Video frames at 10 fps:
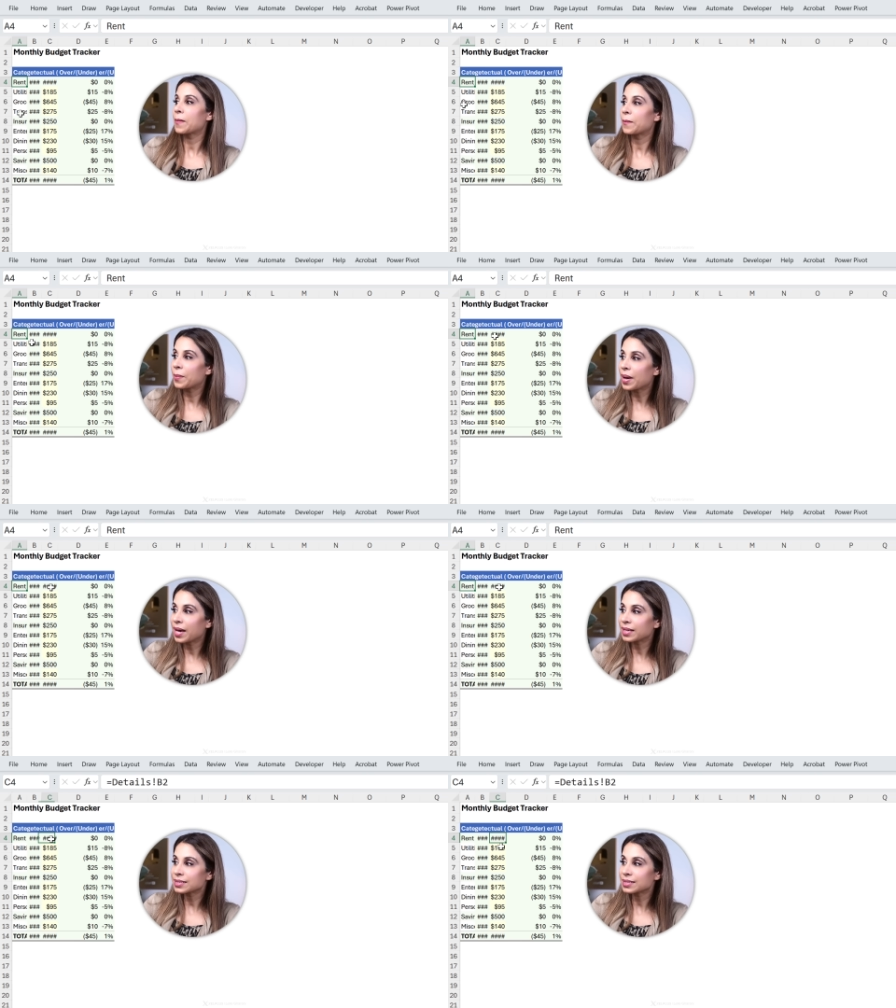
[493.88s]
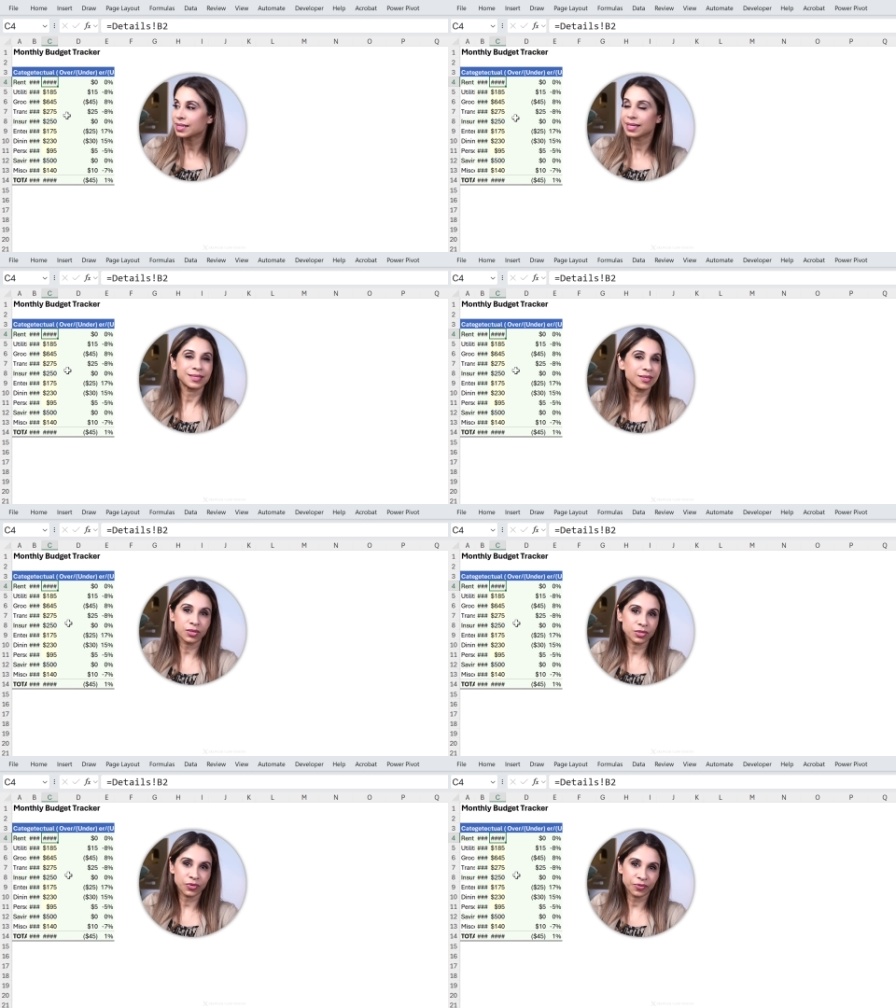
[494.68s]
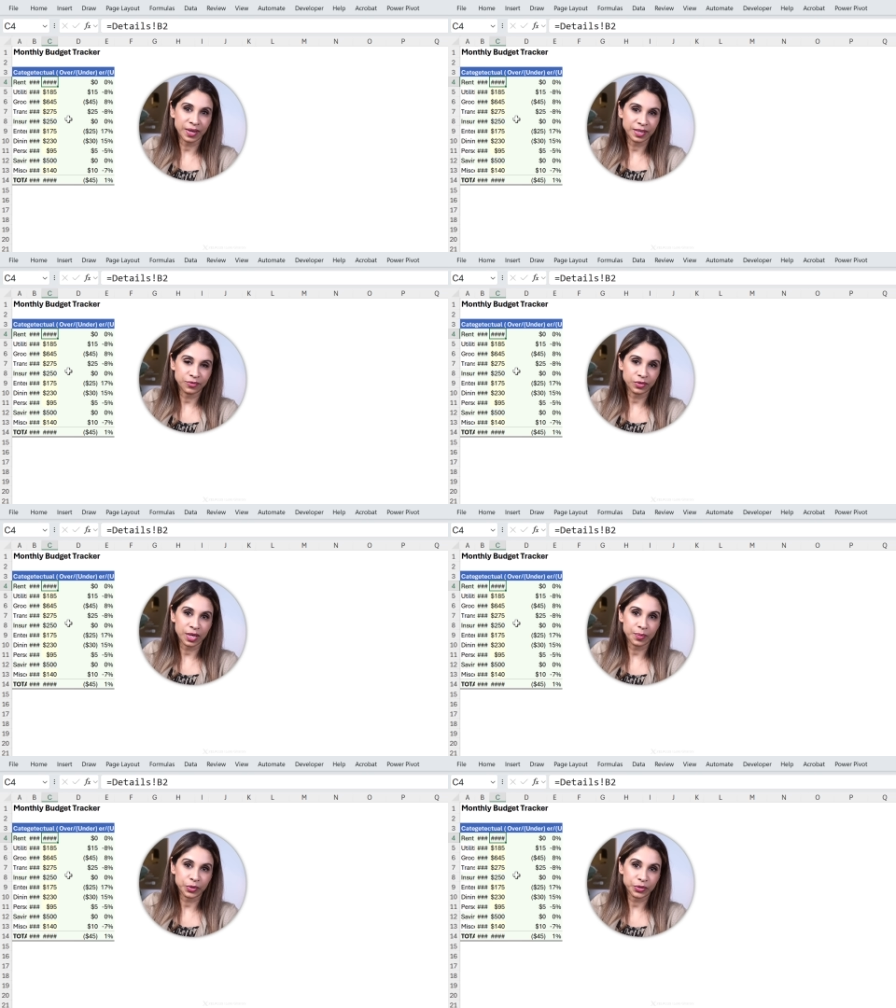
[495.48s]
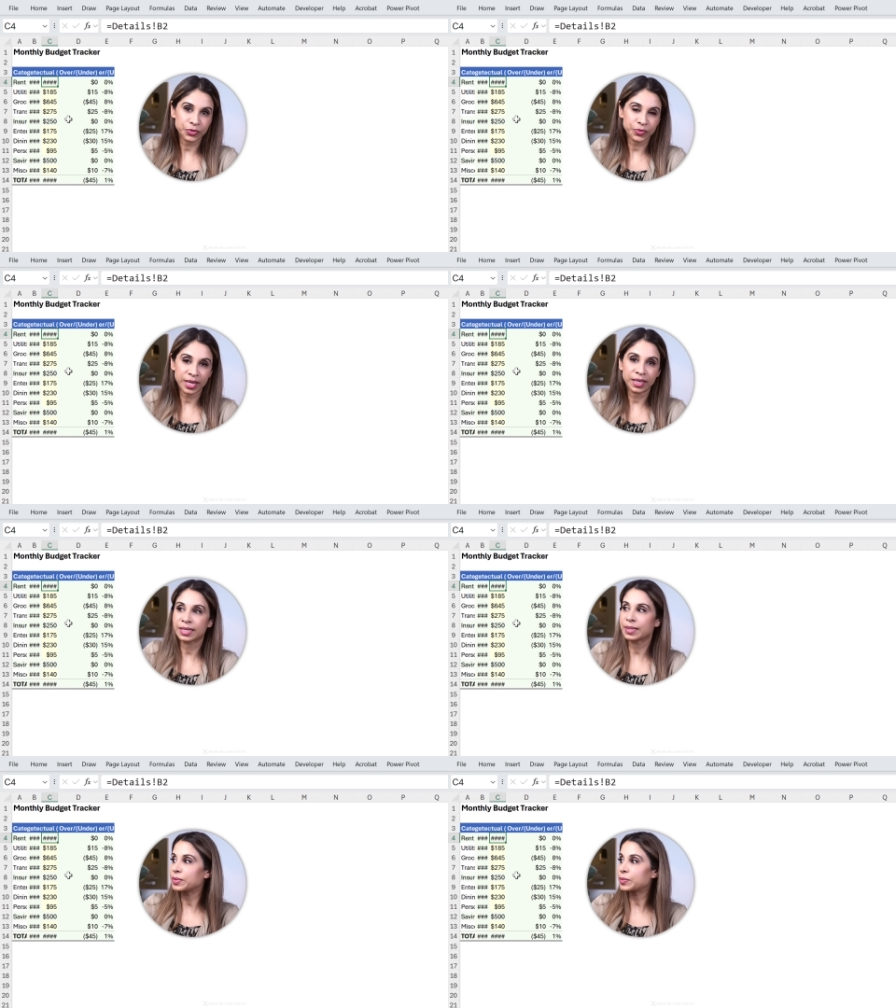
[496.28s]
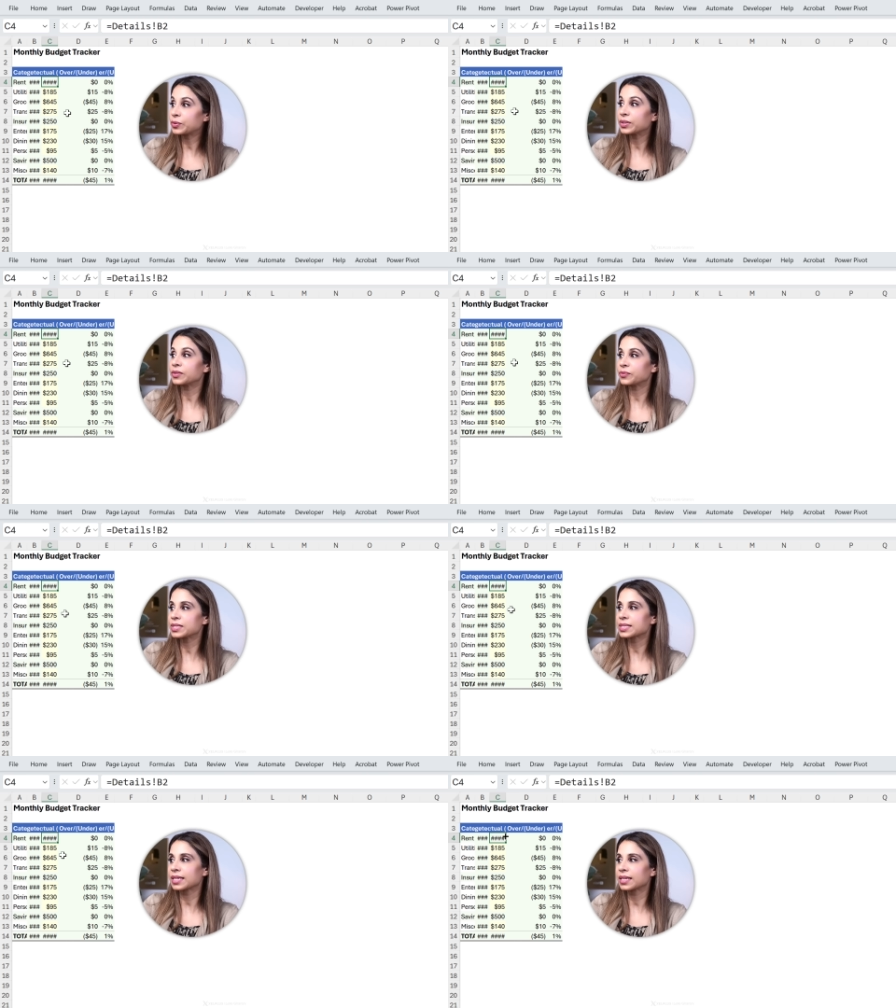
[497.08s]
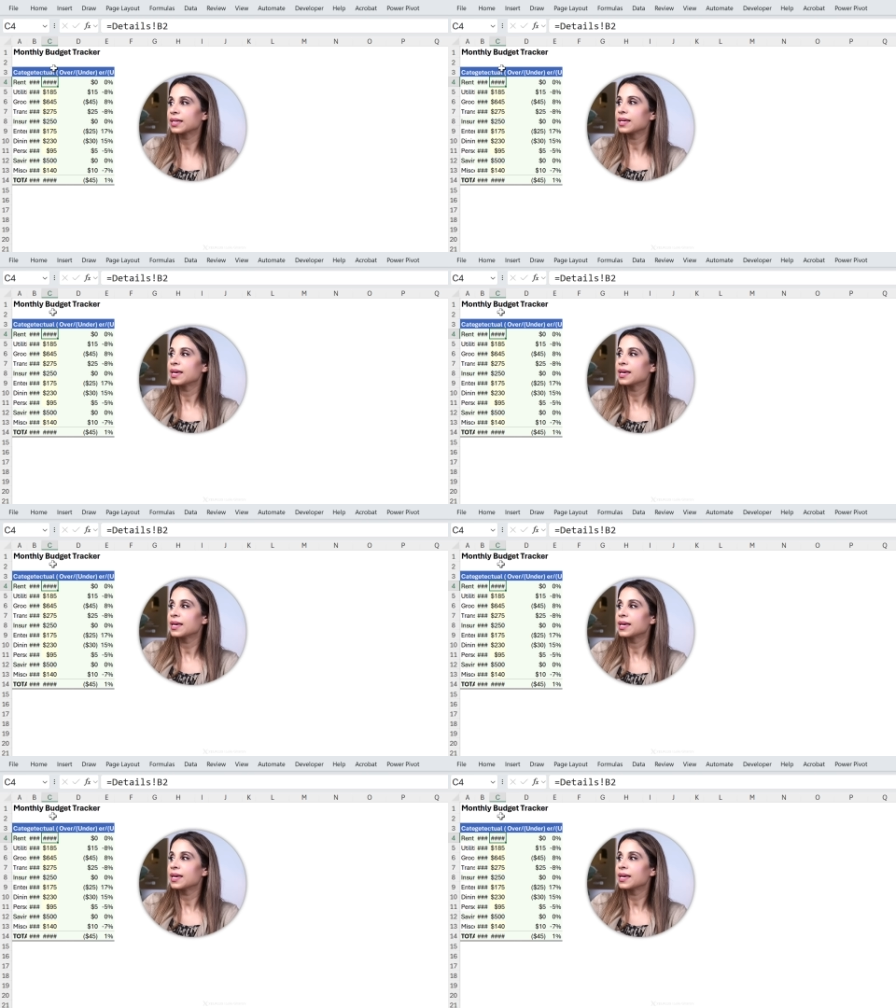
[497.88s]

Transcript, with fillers: but it's not so fine for numbers, right? It can be pretty risky.